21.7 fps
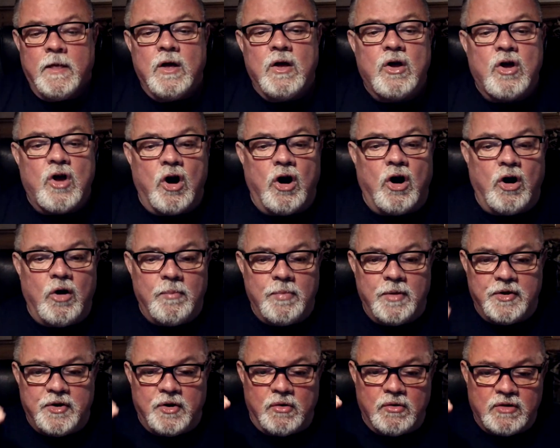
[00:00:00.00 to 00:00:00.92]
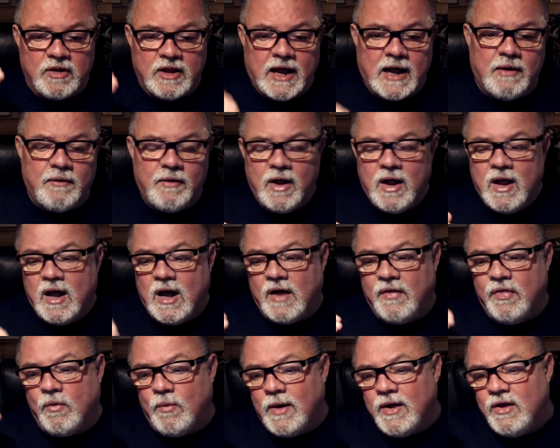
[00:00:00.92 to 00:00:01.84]
calm the dog down.
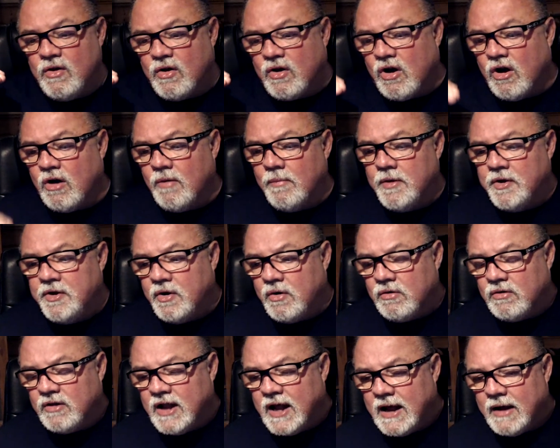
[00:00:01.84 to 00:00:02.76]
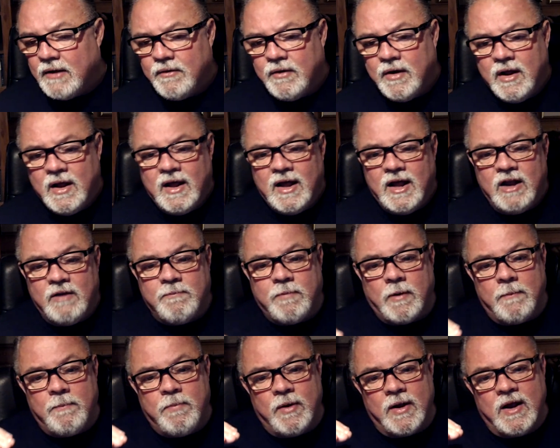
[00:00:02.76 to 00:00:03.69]
And the way you calm the dog down is by
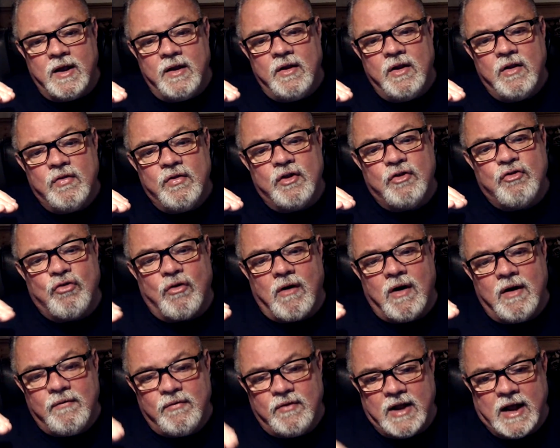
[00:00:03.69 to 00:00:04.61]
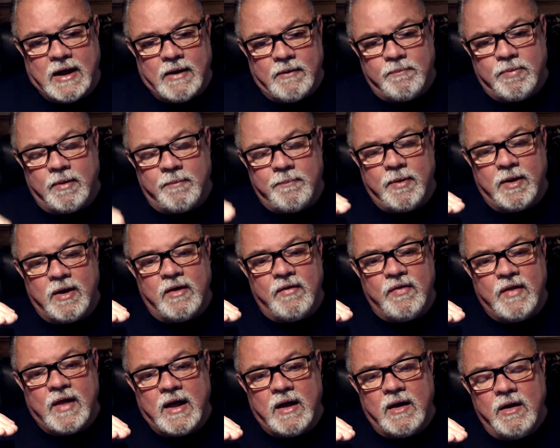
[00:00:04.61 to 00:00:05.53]
bringing the drive down, by bringing
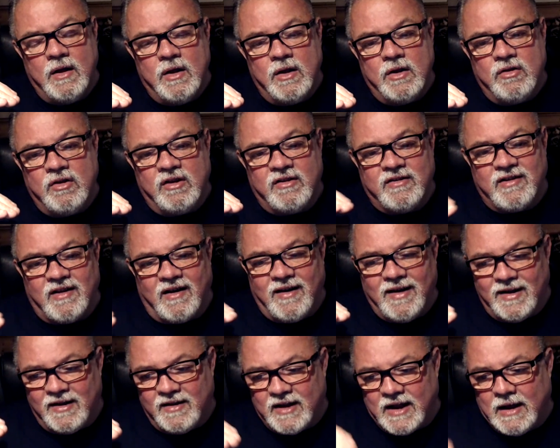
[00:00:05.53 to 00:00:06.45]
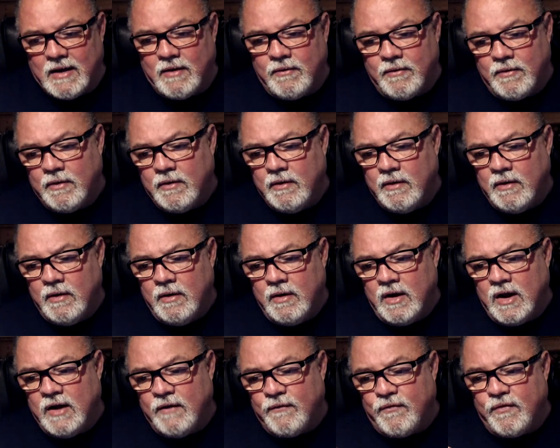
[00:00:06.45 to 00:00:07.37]
that desire down,
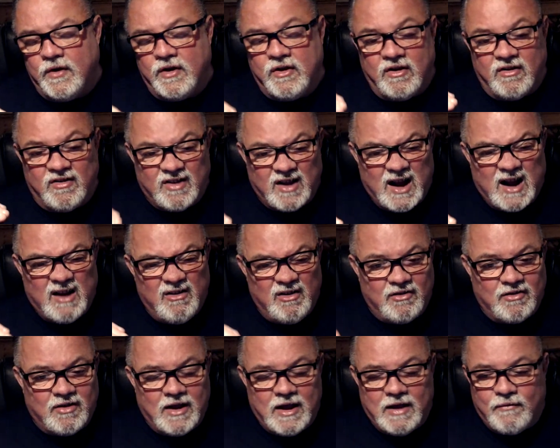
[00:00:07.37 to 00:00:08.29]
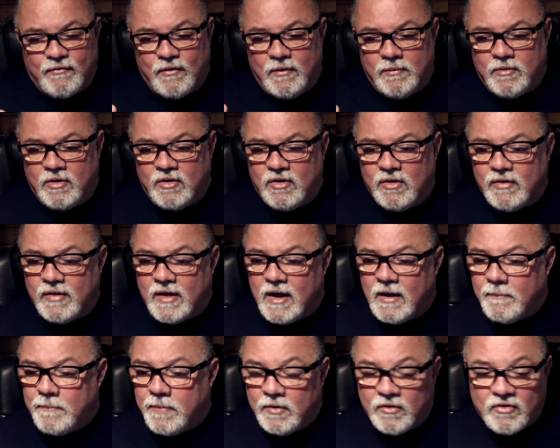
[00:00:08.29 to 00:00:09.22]
if the desire is there for him to do
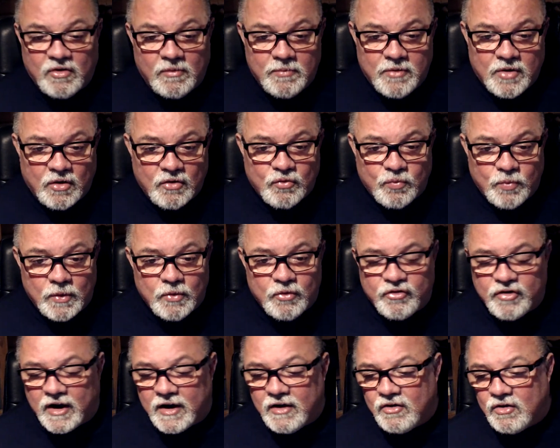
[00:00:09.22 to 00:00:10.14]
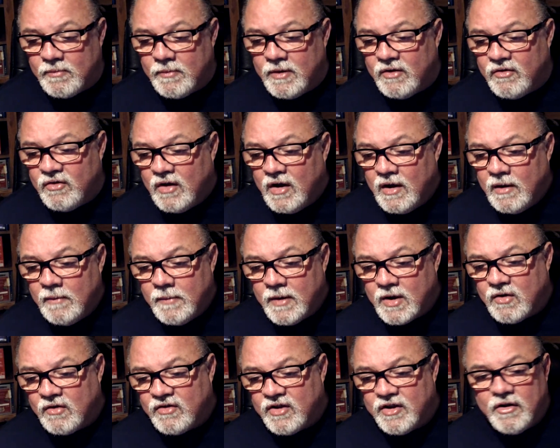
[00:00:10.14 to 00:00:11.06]
that. But some dogs will shake dummies
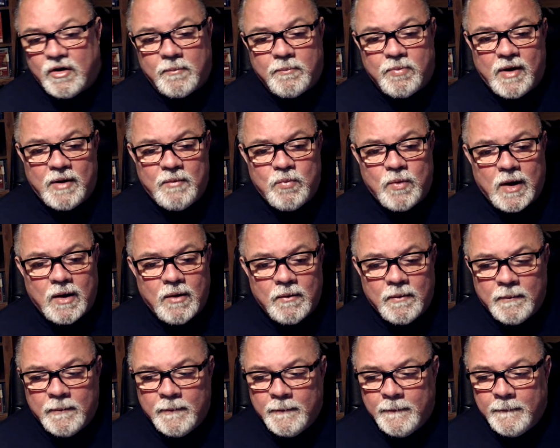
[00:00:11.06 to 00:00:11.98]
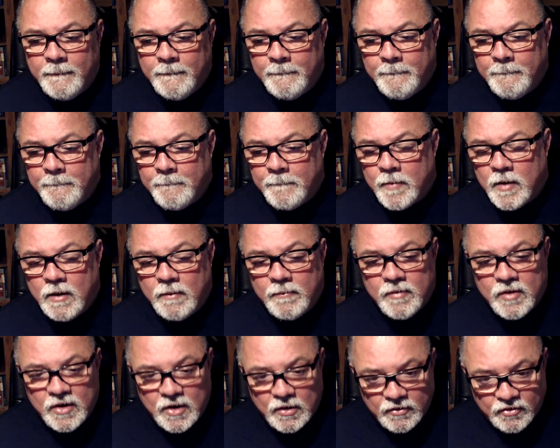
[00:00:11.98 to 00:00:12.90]
because they're not bred well.
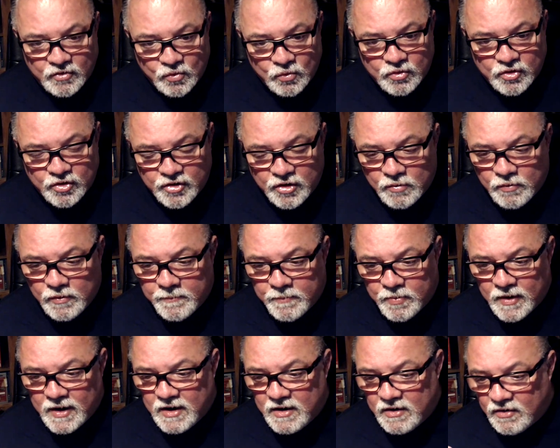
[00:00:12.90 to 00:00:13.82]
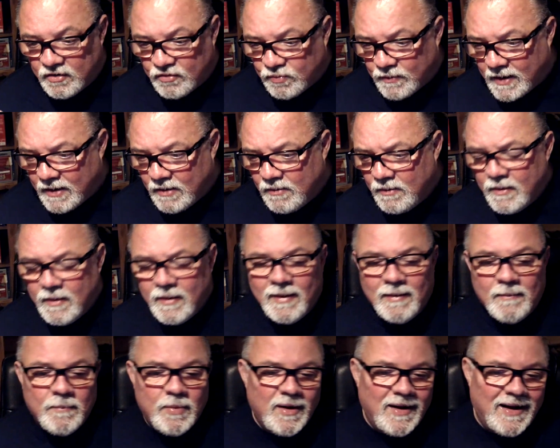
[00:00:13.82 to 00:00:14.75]
It's all to do with breeding as well,
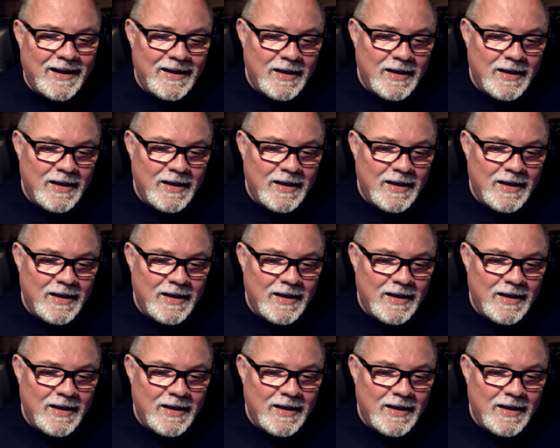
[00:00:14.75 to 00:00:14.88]
but